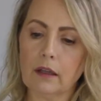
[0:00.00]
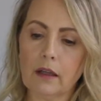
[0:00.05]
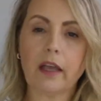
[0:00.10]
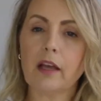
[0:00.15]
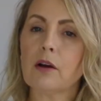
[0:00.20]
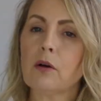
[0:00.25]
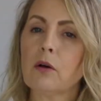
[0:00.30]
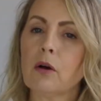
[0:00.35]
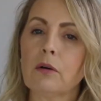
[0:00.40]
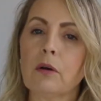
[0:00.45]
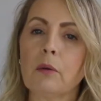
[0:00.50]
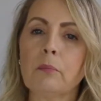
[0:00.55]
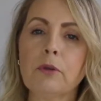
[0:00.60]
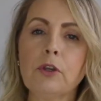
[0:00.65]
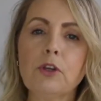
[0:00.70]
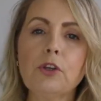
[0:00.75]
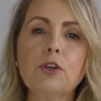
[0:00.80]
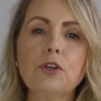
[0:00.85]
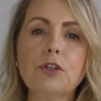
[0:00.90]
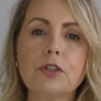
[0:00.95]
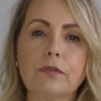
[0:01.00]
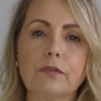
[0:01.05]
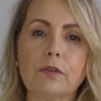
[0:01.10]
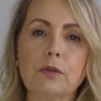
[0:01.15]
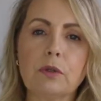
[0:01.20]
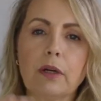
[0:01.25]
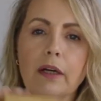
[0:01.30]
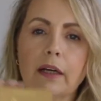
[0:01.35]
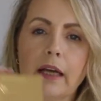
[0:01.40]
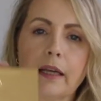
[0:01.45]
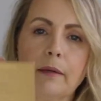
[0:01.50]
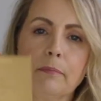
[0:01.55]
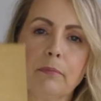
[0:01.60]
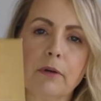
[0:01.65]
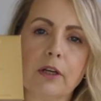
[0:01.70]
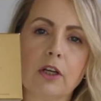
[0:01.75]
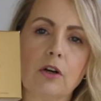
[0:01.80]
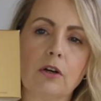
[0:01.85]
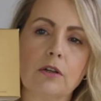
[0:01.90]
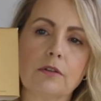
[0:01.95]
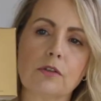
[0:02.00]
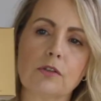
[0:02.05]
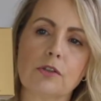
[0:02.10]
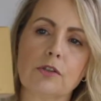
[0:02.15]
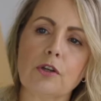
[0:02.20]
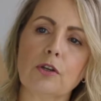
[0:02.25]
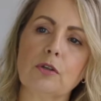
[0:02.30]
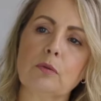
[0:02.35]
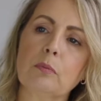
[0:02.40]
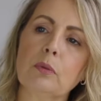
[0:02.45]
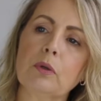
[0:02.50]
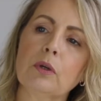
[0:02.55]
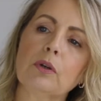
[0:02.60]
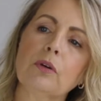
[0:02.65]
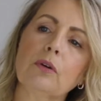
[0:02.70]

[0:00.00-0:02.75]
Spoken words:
Our beautiful apricot soap.